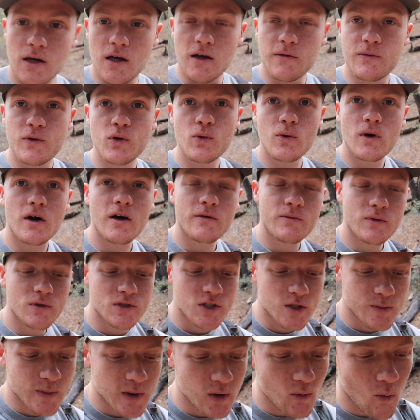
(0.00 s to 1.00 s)
If you were ever
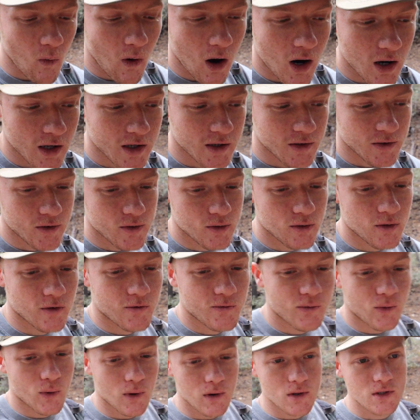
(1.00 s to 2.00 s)
to be walking through a
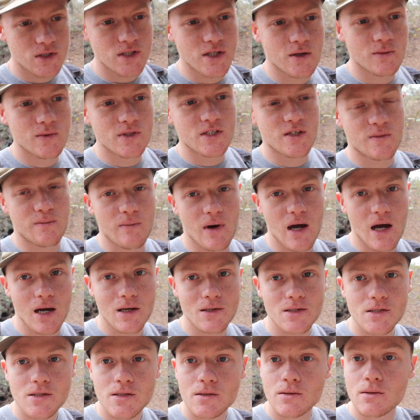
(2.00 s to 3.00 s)
forest that was
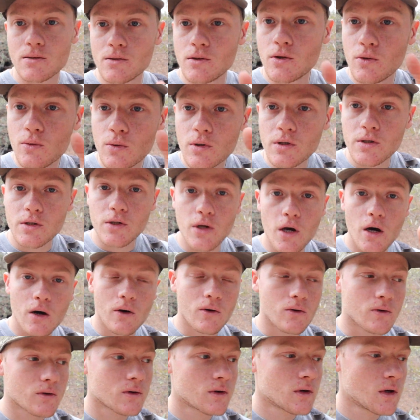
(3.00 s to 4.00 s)
enmassed, you would
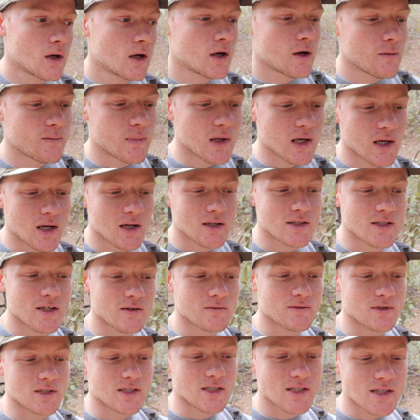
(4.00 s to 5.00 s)
know, because
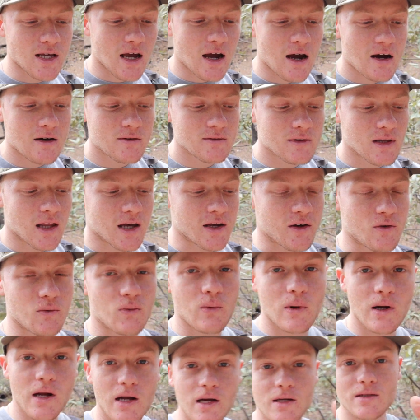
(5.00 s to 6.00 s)
it would sound like
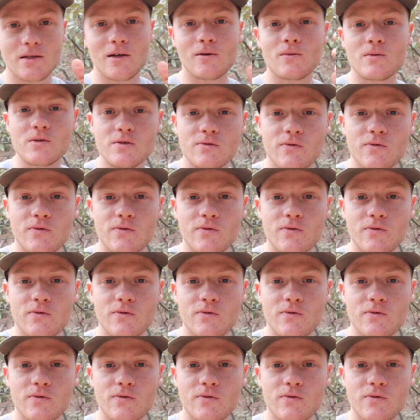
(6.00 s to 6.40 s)
rain that was